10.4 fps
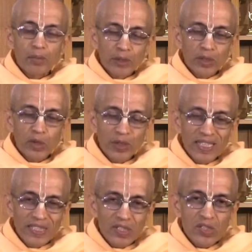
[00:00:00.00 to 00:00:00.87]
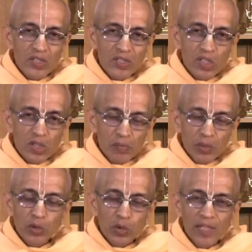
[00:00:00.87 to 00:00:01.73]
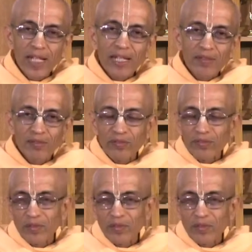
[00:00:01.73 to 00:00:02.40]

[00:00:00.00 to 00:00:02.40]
spiritual existence, spiritual life,